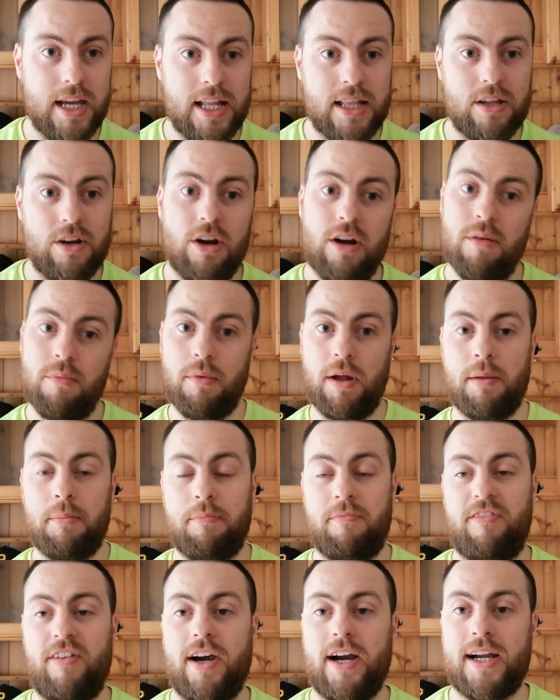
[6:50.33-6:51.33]
in there
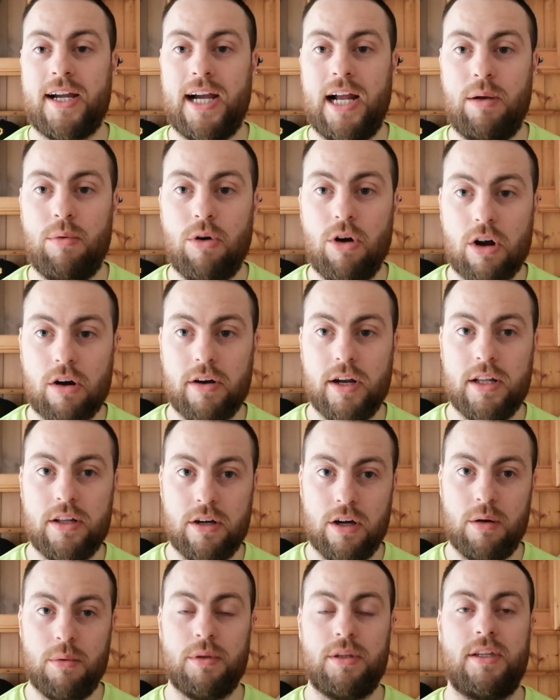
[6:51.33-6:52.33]
and fire Kyle Walker in
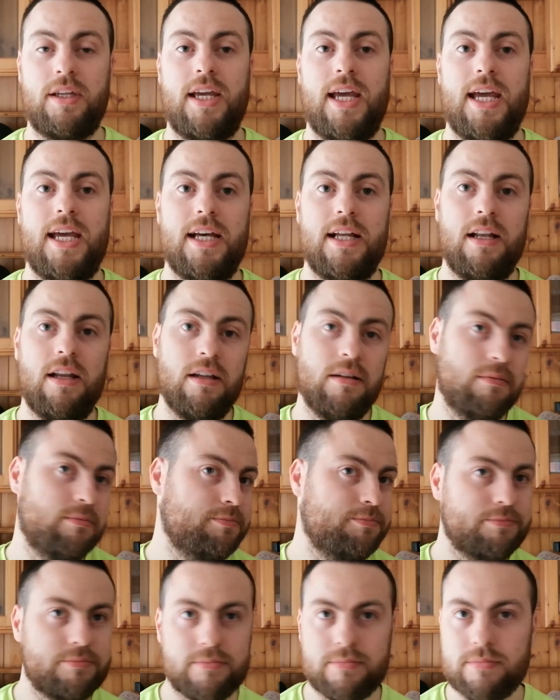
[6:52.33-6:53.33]
there with Cahill and